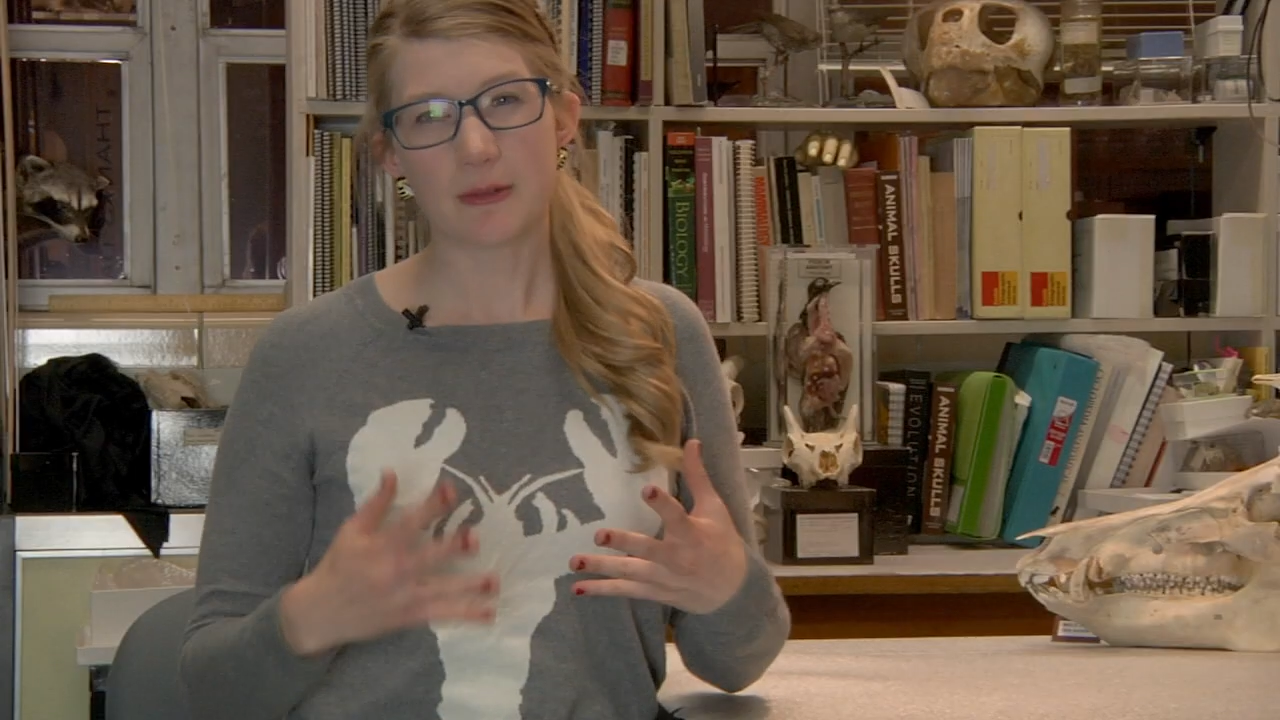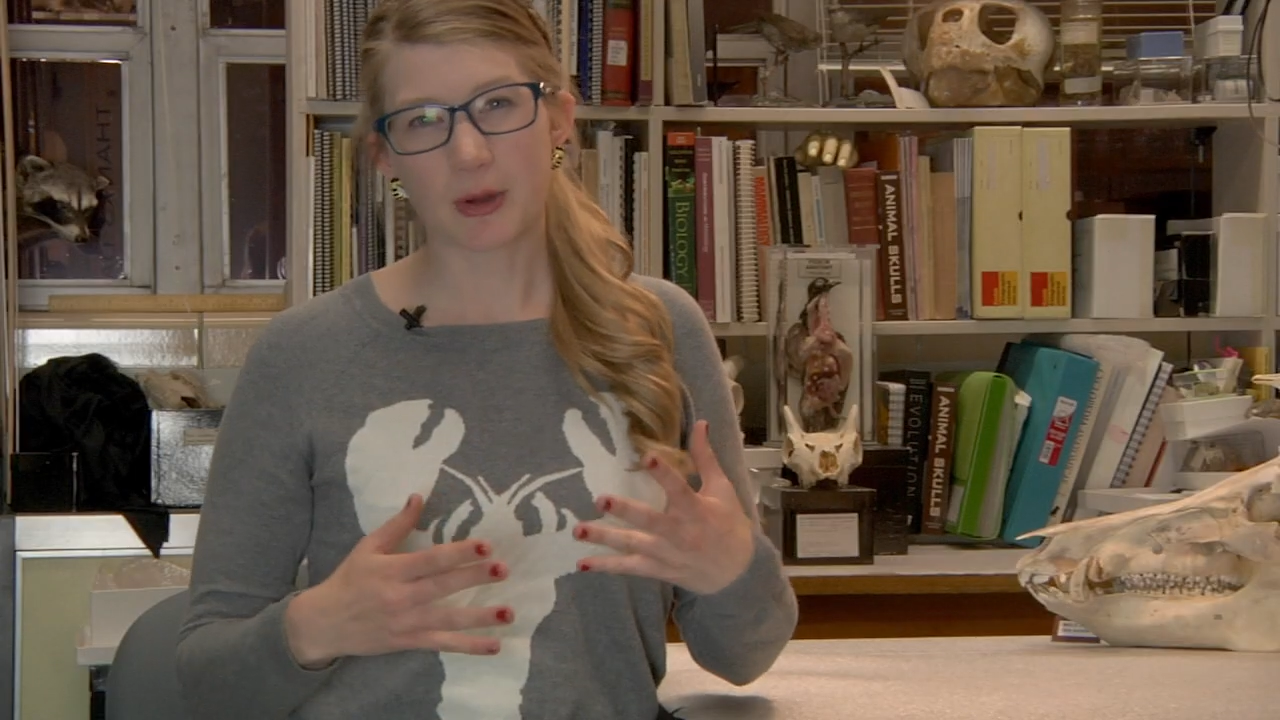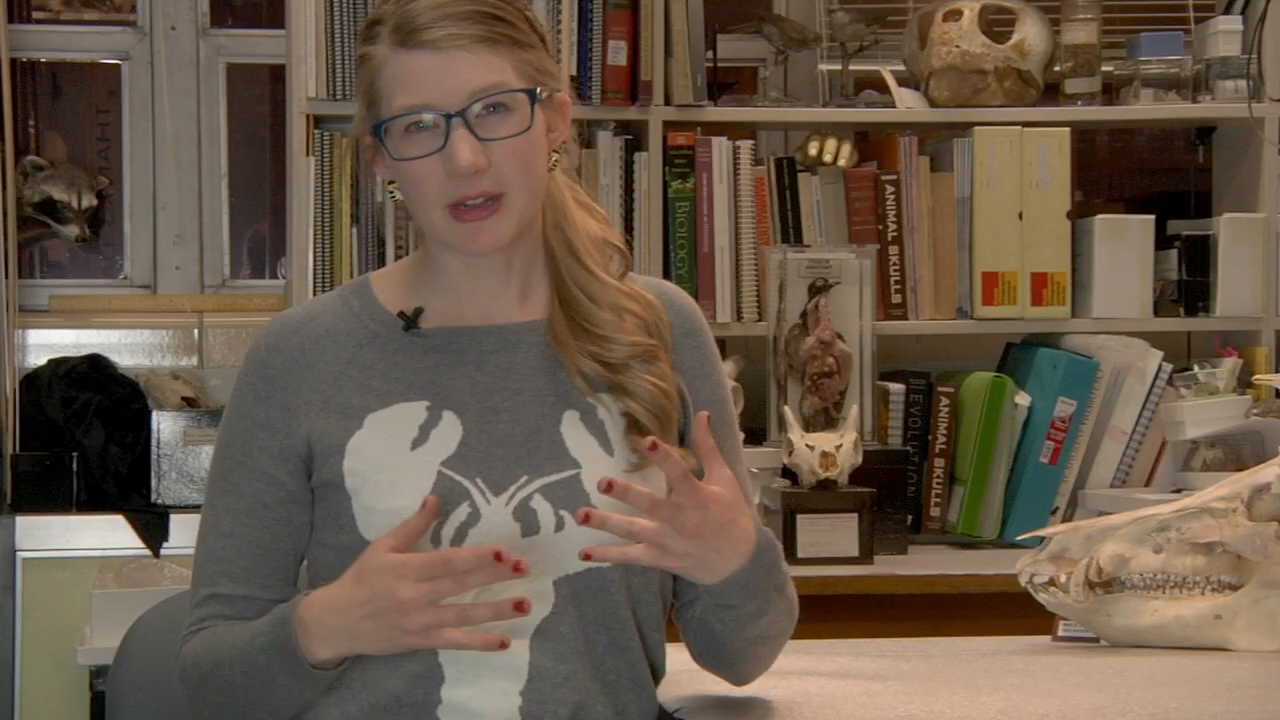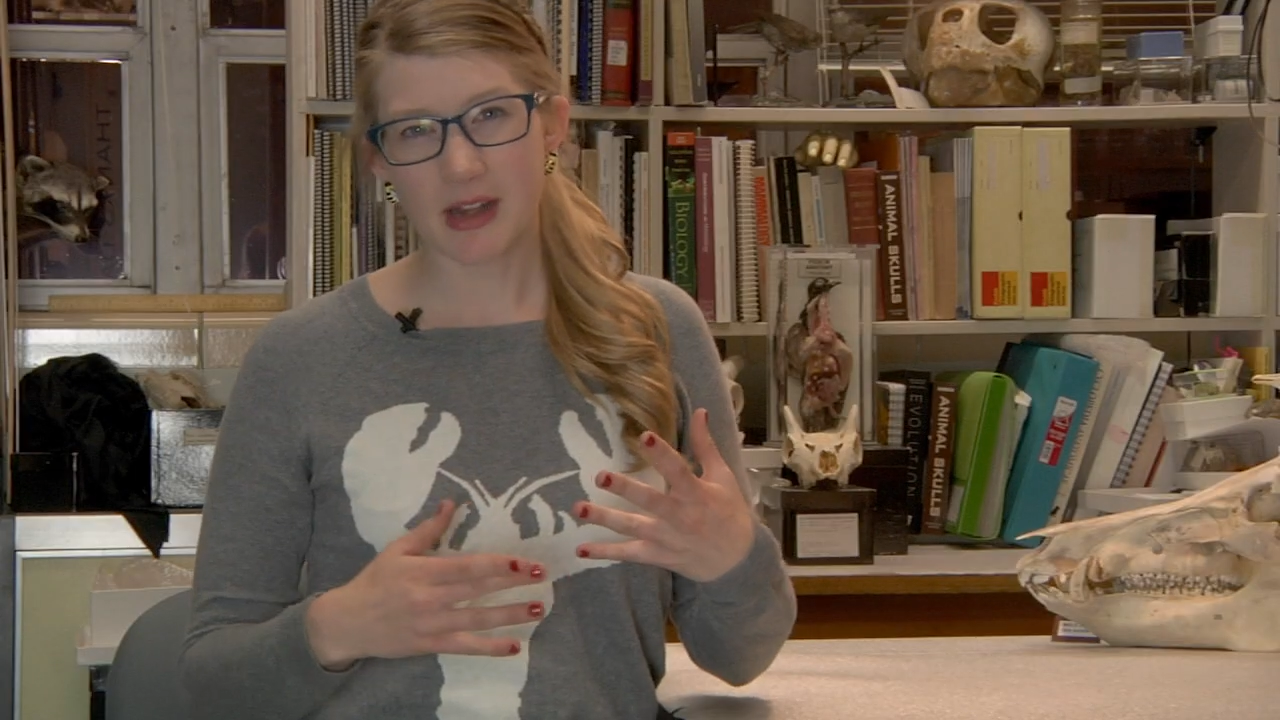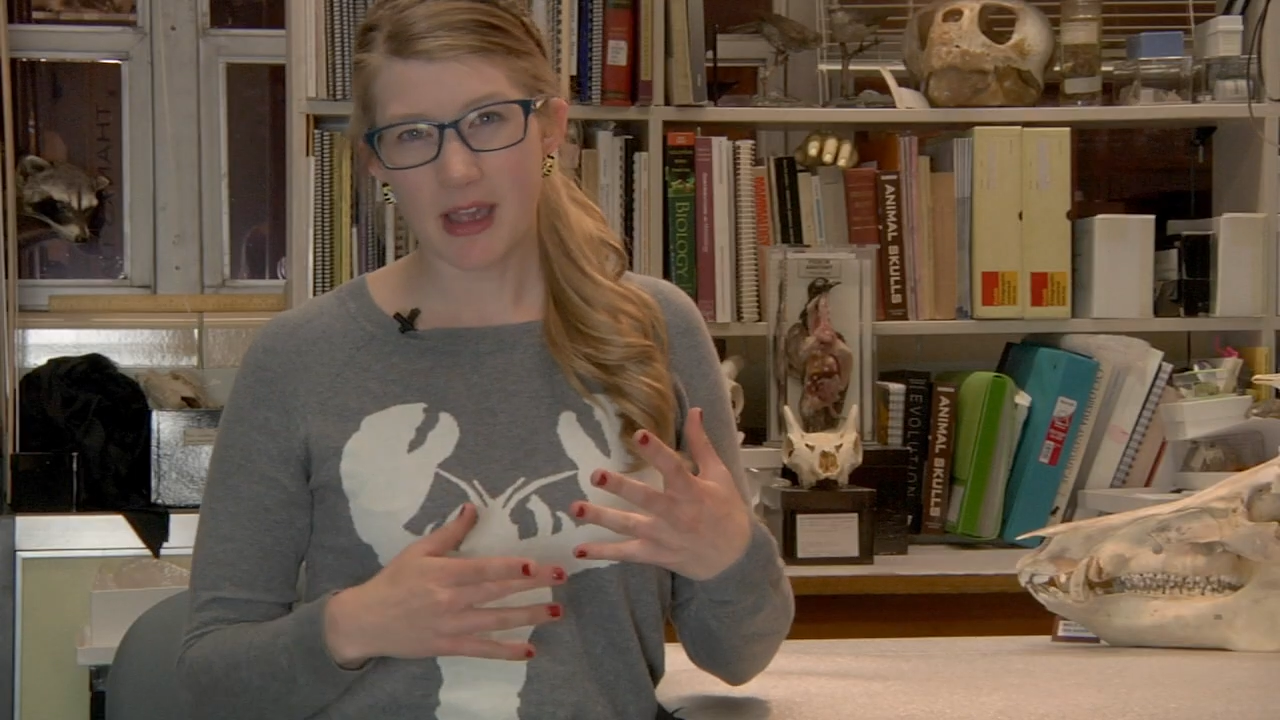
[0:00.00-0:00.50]

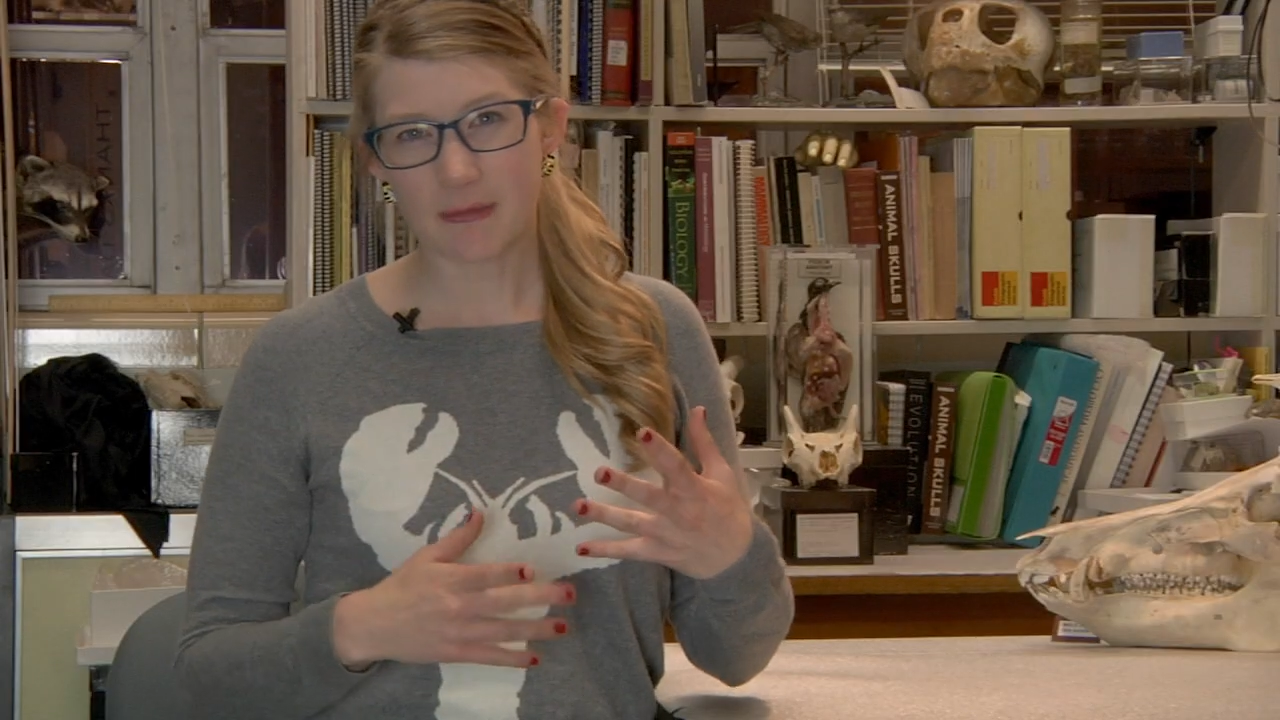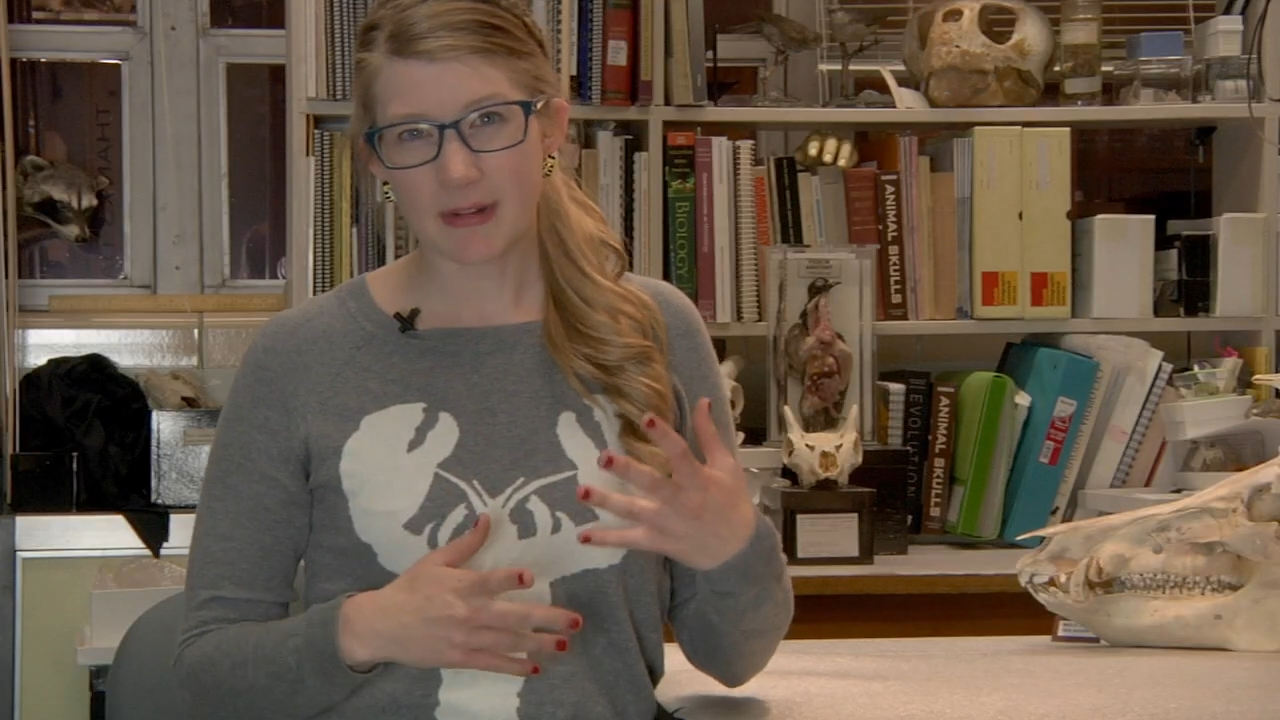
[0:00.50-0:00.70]
we're not